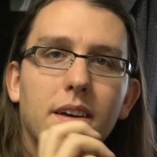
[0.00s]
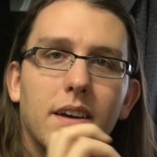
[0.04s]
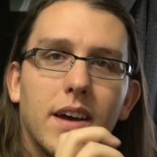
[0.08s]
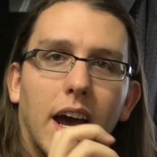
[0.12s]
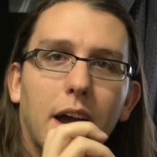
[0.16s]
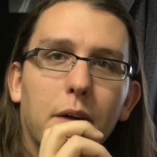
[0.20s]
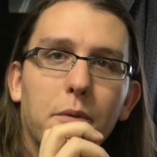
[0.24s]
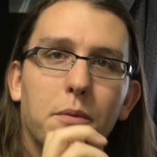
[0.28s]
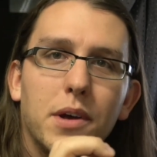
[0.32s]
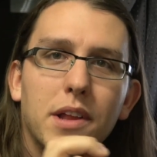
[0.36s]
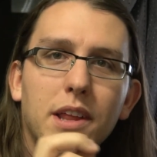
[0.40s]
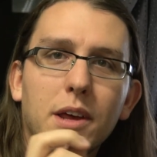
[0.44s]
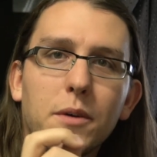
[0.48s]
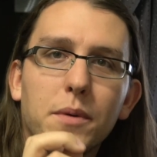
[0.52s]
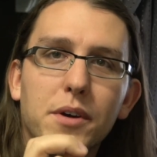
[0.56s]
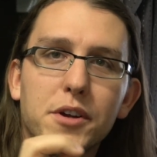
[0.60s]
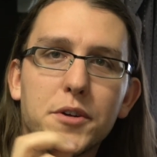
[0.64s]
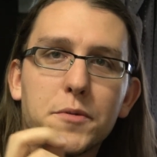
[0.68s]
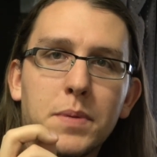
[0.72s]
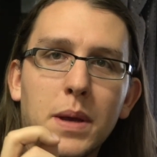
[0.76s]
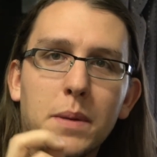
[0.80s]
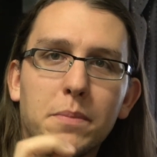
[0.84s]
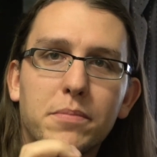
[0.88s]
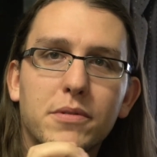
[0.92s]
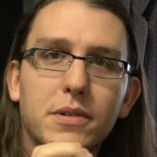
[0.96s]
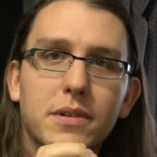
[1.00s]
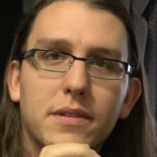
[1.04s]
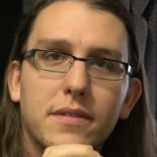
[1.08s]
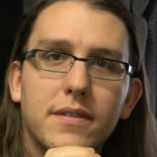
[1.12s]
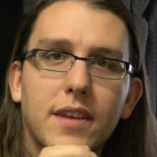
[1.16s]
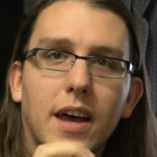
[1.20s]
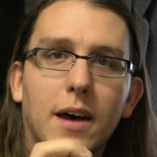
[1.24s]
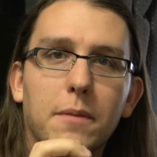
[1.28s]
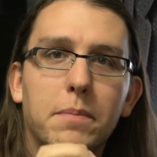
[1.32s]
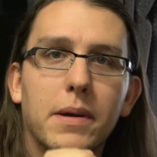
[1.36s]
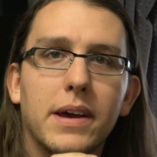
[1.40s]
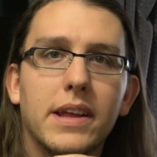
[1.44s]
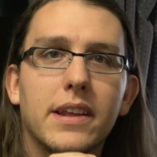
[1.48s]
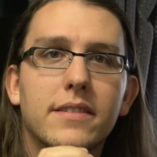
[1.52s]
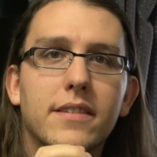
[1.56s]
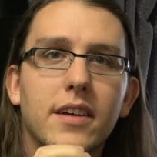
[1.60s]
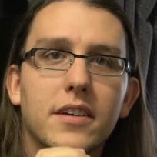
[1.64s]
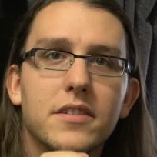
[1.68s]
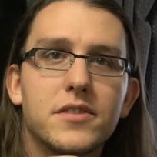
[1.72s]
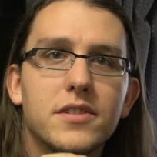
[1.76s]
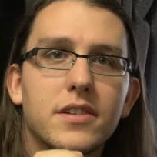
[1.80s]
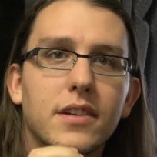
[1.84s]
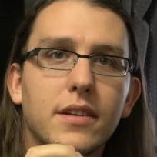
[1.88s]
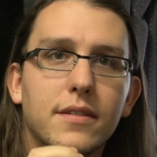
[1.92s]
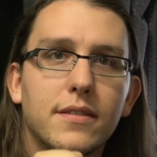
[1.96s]
I really wish people would stop paying
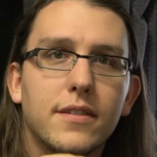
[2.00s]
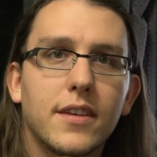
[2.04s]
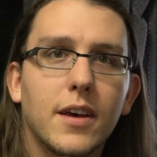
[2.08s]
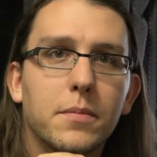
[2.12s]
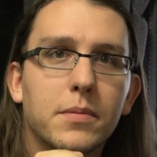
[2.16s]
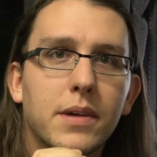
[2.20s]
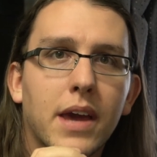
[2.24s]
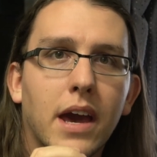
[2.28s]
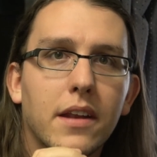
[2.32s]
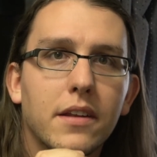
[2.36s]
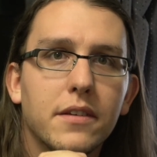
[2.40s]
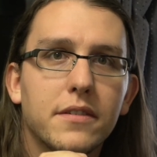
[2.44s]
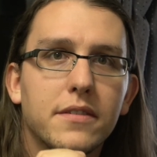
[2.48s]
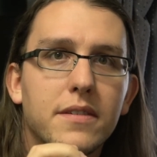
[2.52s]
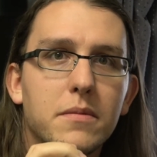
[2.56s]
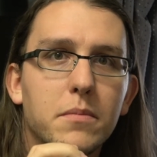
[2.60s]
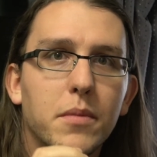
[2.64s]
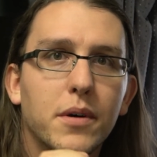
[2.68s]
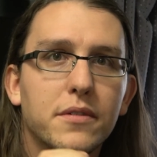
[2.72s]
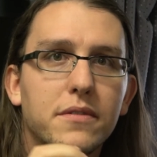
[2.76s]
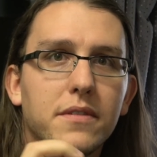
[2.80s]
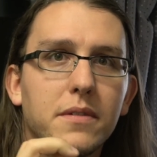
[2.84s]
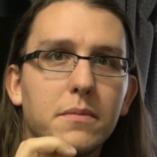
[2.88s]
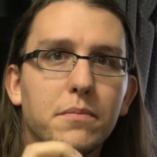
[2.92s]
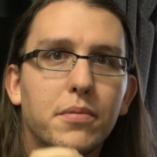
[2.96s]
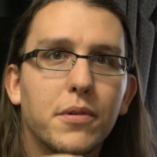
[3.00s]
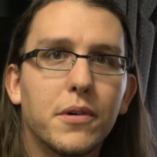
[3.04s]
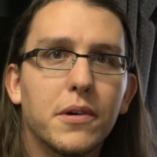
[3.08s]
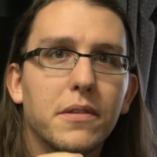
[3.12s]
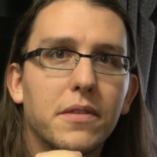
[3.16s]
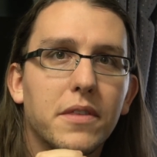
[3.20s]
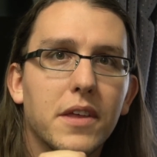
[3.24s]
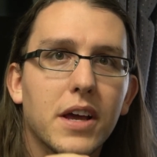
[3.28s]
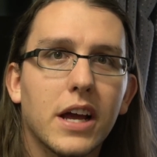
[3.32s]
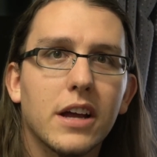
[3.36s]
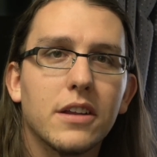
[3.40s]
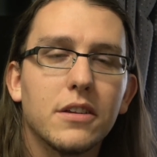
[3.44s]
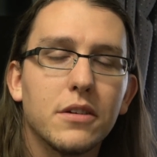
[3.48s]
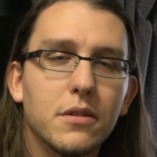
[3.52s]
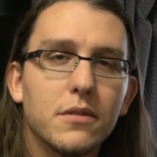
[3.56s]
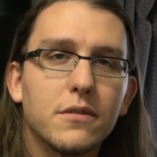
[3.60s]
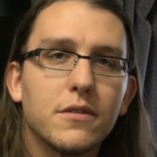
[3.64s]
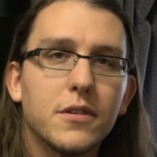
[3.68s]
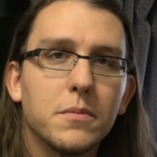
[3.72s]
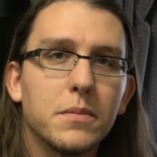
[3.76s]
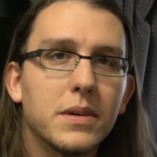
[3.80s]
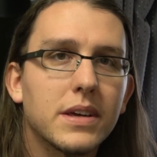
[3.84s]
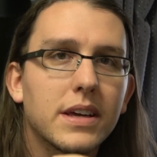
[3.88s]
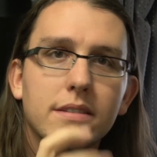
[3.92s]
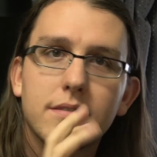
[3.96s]
attention to sub count as the most important thing on
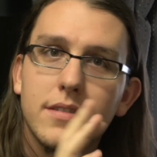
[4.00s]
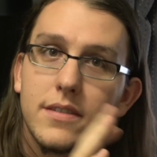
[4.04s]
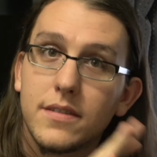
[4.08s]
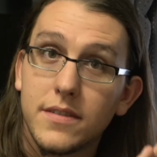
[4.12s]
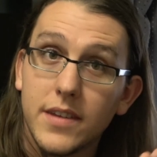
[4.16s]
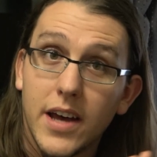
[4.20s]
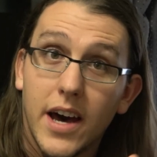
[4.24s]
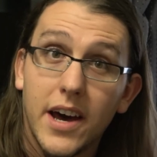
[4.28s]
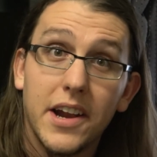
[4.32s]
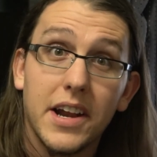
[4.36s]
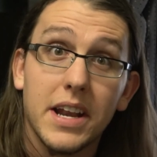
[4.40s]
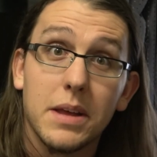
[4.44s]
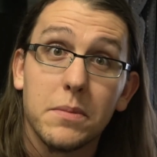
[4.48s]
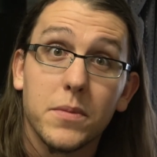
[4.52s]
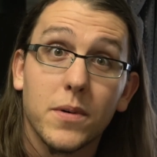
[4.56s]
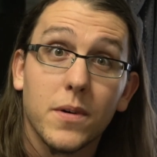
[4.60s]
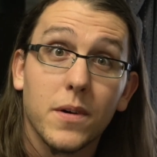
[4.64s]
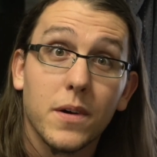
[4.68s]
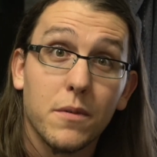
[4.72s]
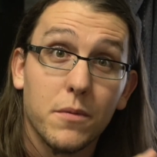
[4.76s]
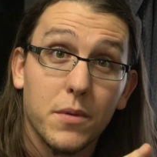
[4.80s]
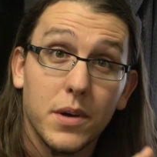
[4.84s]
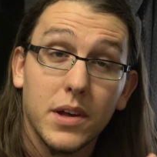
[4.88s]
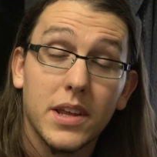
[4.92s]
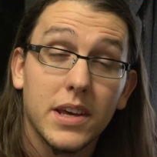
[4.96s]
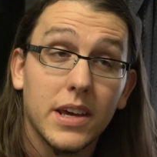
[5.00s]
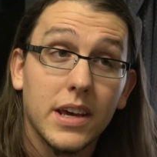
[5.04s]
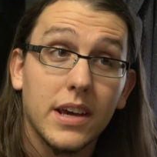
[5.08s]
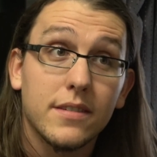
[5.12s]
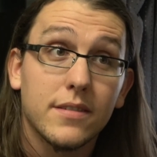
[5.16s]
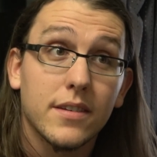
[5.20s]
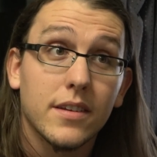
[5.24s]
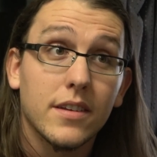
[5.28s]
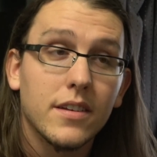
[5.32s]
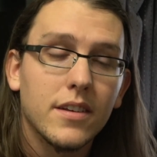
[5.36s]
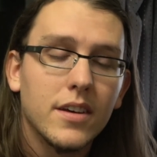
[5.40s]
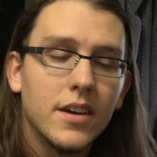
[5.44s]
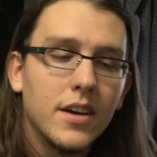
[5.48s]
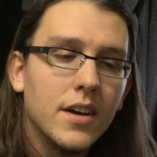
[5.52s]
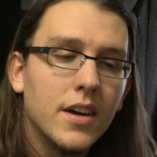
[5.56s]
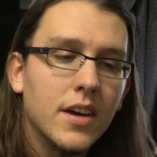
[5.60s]
YouTube, because it's not anymore. It really isn't.